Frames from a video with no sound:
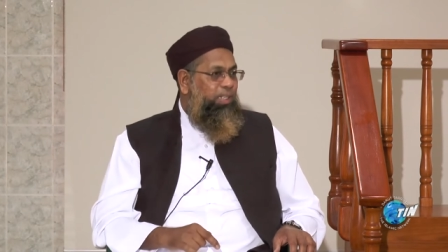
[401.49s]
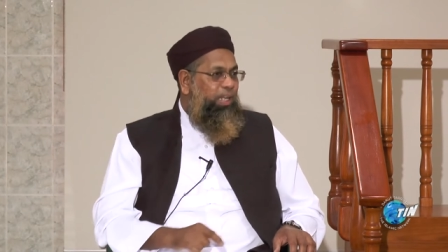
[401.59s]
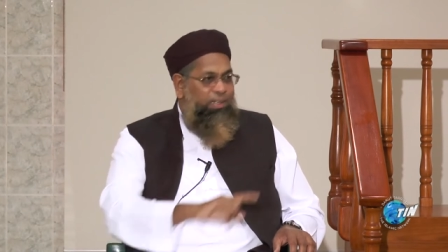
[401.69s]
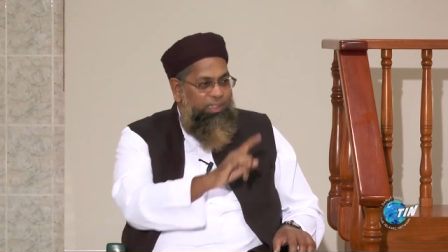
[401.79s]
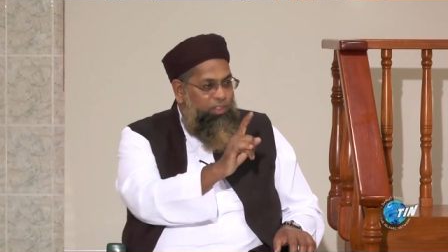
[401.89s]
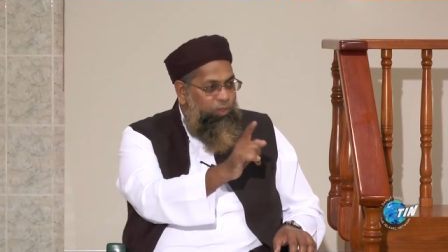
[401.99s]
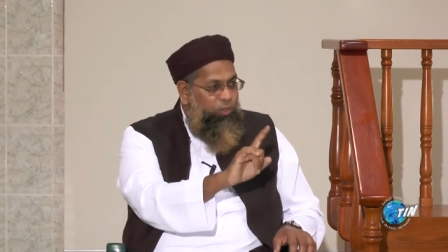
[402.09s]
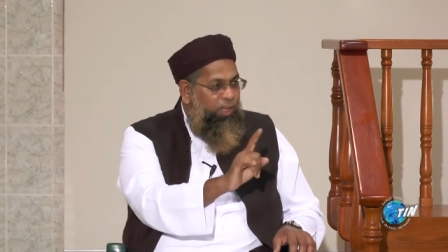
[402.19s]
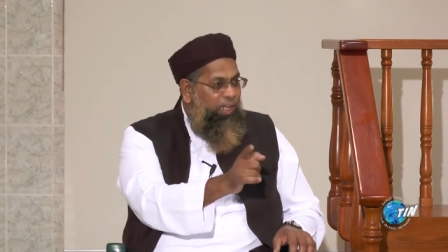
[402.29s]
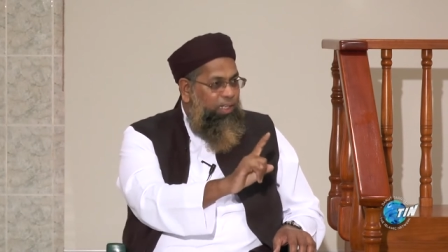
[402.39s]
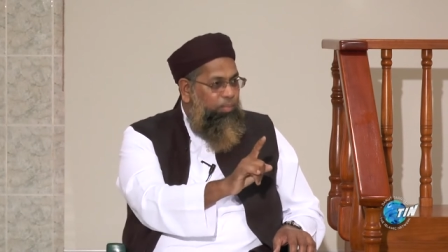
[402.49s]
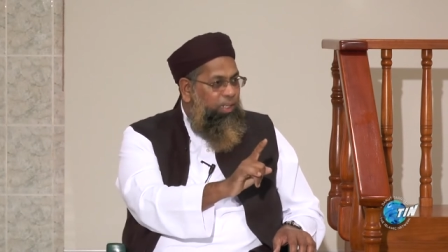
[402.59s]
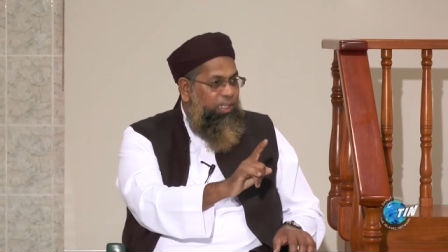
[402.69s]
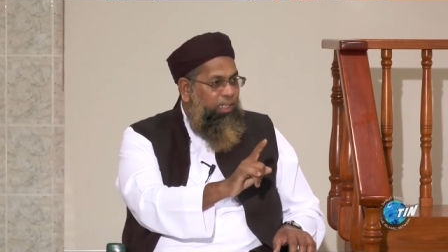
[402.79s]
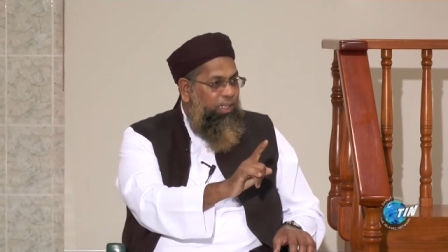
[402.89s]
There is no
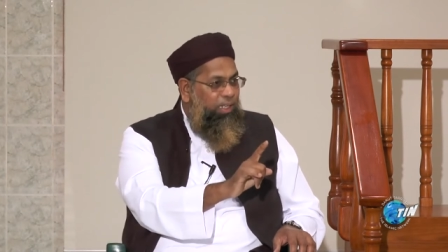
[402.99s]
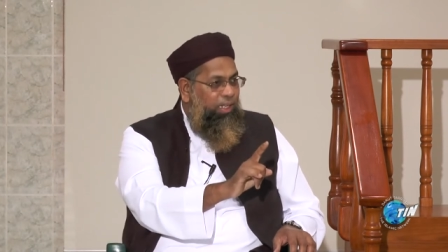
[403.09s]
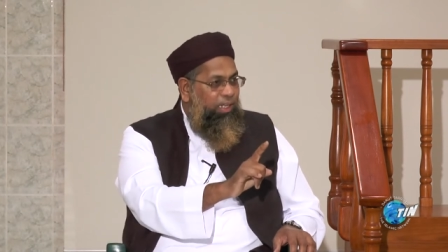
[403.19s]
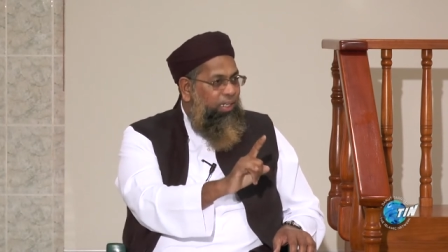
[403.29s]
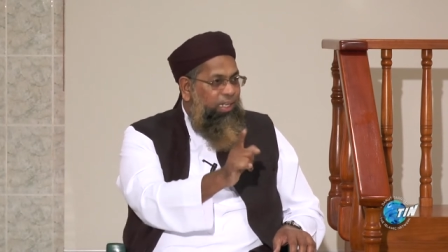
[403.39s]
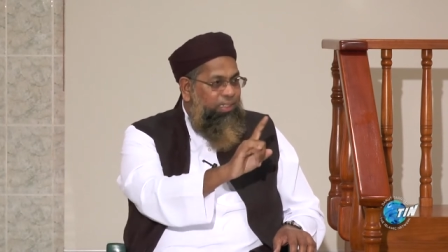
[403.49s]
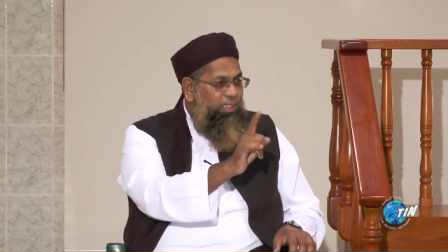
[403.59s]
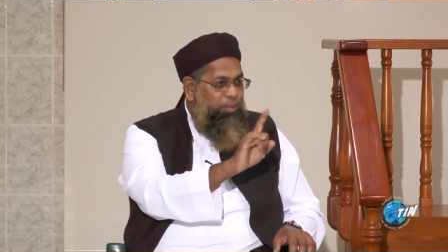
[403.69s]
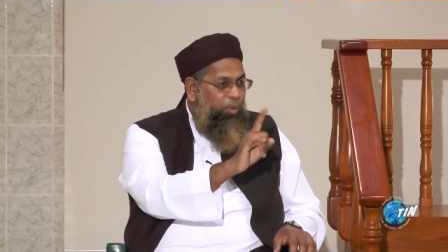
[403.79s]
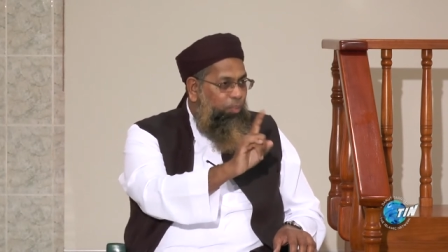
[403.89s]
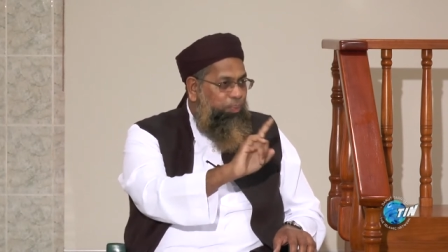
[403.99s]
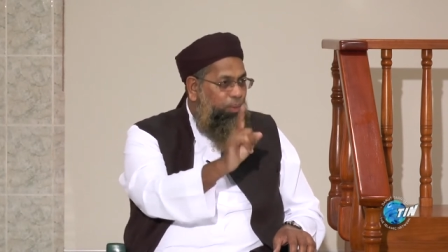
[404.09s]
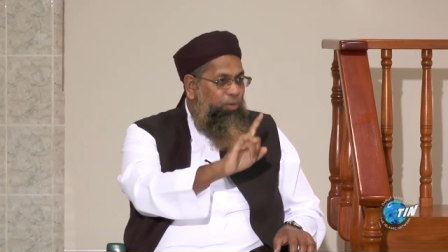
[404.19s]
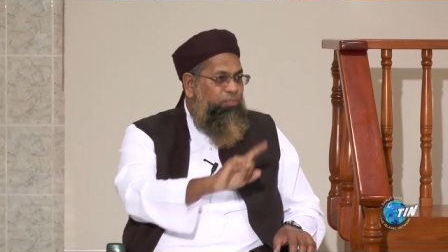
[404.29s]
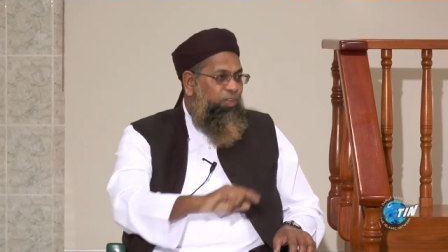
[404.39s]
enemy that is more
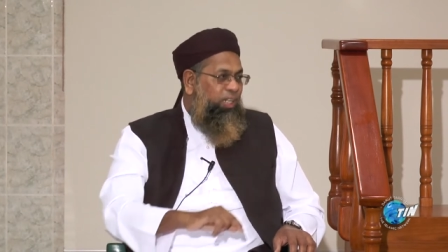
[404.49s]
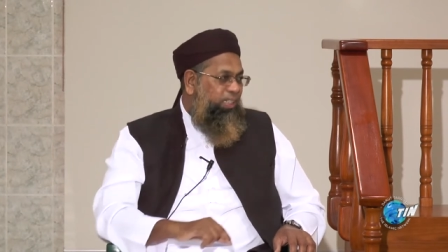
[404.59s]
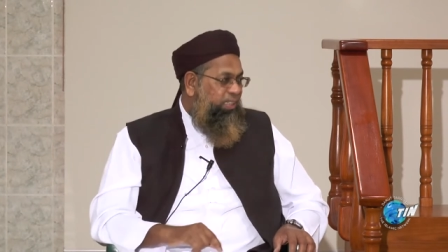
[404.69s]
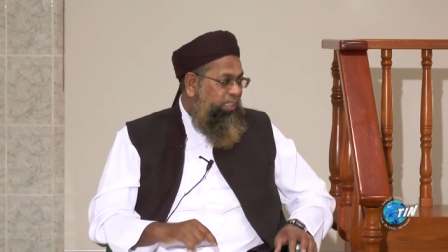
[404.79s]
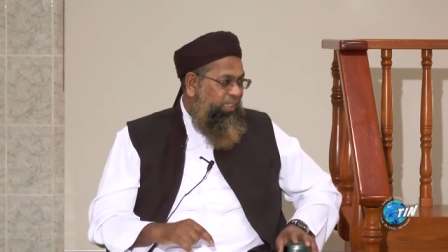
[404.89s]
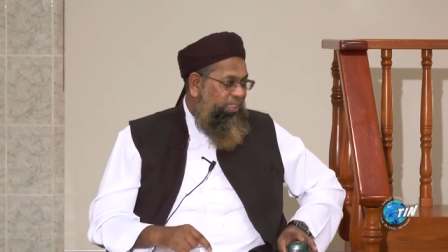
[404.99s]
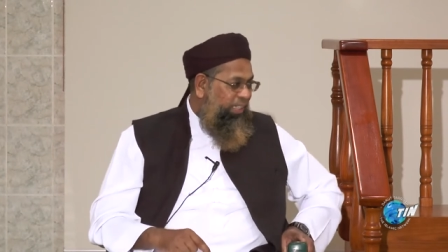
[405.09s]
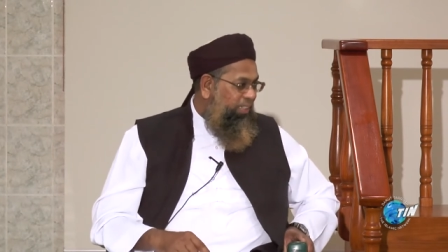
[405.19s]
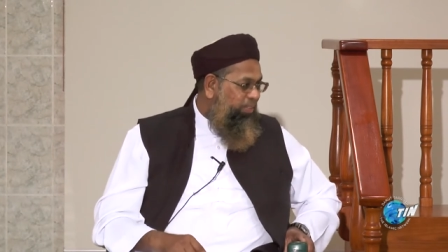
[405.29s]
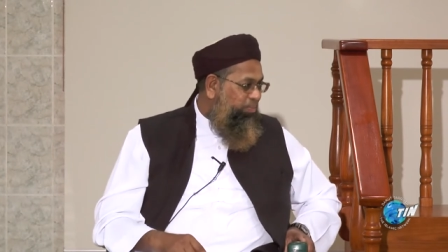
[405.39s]
powerful than Satan.